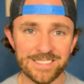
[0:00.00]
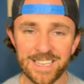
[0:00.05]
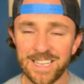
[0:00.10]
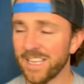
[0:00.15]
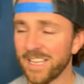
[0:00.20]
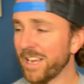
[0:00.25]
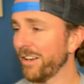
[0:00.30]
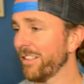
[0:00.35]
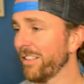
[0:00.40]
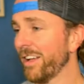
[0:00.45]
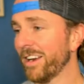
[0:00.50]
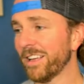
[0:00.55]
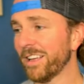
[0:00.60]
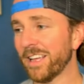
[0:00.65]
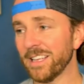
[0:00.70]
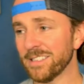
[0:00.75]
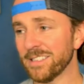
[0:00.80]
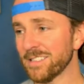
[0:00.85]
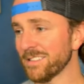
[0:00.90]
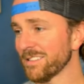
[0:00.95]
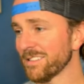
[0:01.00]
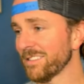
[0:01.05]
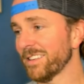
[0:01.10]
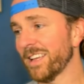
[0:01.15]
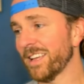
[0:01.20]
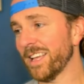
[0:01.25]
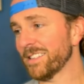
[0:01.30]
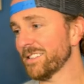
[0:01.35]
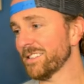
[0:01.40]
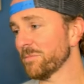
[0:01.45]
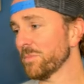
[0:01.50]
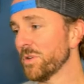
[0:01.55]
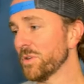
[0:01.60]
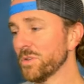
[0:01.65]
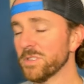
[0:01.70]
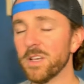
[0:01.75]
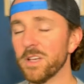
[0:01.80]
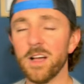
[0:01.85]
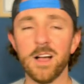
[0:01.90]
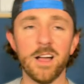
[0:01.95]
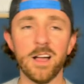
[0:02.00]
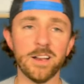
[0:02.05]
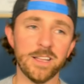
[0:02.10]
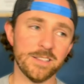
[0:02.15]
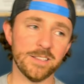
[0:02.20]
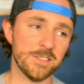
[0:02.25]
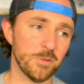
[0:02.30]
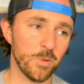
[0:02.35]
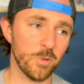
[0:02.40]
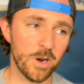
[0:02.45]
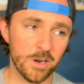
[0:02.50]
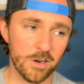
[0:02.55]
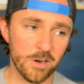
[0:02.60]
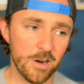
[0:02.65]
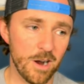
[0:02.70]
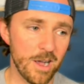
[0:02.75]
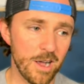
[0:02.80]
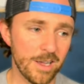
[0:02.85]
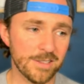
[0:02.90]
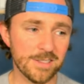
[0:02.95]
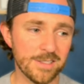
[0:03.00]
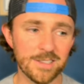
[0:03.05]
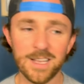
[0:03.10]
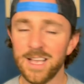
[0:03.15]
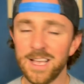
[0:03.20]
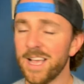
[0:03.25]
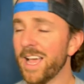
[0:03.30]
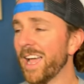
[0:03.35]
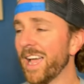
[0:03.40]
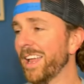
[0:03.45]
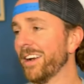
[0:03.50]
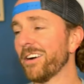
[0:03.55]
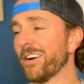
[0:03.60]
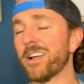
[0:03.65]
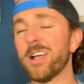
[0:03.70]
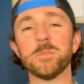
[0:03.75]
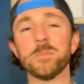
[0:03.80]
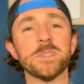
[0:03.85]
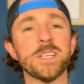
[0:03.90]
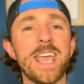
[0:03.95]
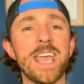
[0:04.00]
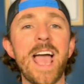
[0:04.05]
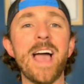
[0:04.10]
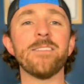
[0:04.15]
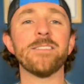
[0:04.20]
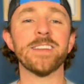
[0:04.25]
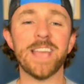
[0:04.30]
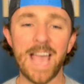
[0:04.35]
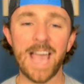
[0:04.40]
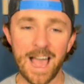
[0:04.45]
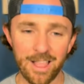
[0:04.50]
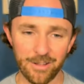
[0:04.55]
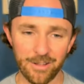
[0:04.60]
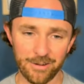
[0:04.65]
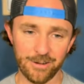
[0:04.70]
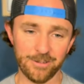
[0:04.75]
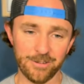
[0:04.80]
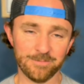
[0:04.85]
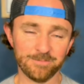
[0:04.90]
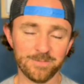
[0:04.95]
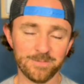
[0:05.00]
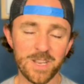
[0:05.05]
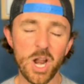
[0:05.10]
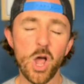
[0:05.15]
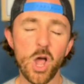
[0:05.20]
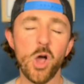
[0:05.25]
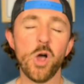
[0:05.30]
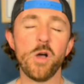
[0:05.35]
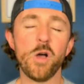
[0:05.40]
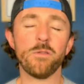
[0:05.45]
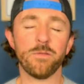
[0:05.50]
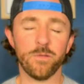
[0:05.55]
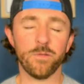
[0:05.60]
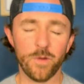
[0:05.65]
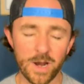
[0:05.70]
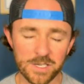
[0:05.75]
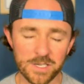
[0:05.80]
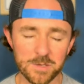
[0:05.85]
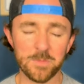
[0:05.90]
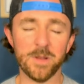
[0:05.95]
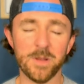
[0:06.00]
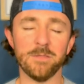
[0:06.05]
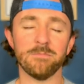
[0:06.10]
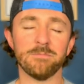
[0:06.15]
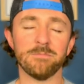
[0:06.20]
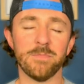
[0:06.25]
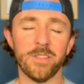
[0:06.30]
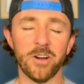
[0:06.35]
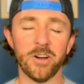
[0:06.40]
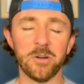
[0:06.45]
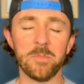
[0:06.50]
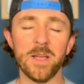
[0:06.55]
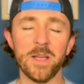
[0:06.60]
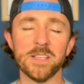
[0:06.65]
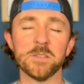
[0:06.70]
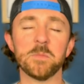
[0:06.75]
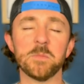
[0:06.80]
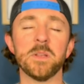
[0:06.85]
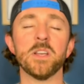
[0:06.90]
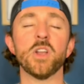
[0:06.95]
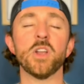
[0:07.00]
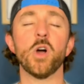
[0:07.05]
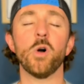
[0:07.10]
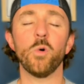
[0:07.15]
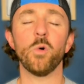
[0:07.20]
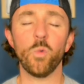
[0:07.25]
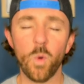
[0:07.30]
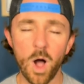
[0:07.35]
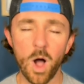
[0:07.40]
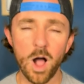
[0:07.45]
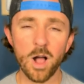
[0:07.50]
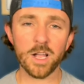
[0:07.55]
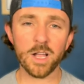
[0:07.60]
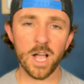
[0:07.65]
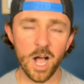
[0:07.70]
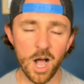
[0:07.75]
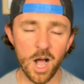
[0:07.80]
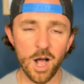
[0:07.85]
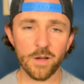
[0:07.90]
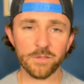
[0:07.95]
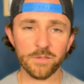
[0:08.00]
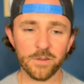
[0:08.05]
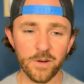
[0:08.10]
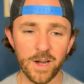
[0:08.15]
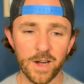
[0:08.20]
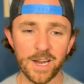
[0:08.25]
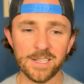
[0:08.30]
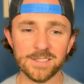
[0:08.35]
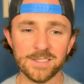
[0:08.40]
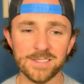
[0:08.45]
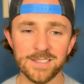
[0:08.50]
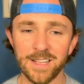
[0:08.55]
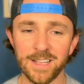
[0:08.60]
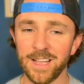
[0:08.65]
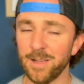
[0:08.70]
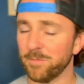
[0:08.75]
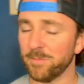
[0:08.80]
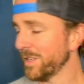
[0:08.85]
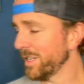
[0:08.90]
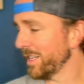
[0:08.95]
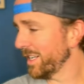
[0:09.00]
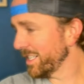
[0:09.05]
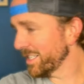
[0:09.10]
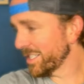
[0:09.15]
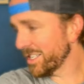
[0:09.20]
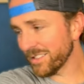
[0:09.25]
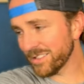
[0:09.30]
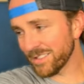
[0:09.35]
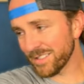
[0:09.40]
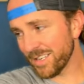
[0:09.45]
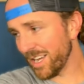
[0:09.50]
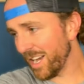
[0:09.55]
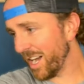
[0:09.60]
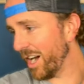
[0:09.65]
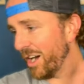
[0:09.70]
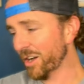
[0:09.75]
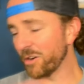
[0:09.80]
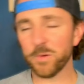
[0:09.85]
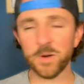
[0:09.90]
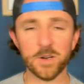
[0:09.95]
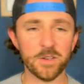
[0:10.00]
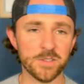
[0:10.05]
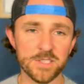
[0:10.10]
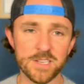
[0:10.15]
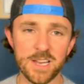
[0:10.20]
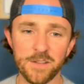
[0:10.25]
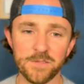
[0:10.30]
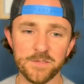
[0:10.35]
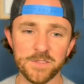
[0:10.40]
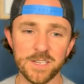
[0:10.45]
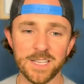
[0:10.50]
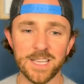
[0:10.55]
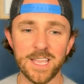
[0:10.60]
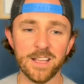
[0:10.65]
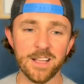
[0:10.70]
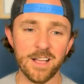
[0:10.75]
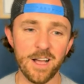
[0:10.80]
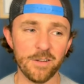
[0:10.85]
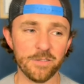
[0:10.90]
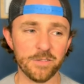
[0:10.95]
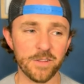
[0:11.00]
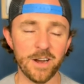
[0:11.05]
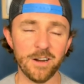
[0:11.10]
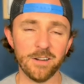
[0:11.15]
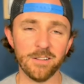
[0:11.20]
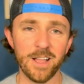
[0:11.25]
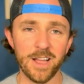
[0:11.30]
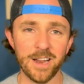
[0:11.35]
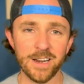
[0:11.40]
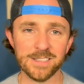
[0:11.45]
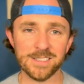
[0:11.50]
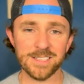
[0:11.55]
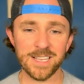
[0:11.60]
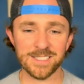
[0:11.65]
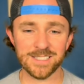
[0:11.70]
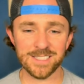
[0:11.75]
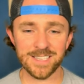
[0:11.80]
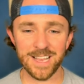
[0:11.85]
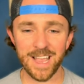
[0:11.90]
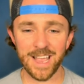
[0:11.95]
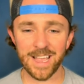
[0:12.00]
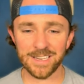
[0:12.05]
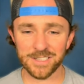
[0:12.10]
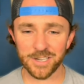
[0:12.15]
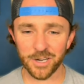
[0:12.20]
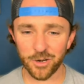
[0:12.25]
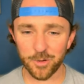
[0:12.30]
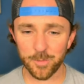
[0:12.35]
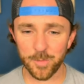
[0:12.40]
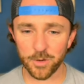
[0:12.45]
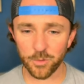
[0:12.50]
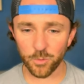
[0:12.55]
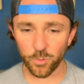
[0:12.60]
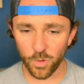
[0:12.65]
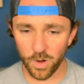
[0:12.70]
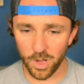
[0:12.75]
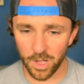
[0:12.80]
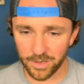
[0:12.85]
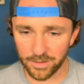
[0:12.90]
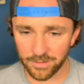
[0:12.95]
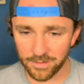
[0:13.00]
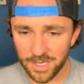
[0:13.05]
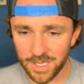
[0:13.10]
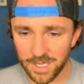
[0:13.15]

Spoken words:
Carolina gets some dudes on, gets a run across. And here comes Gavin Gallagher, freshman, third baseman, walk off grand slam. Just unreal stuff to kick off Carolina's NCAA tournament run.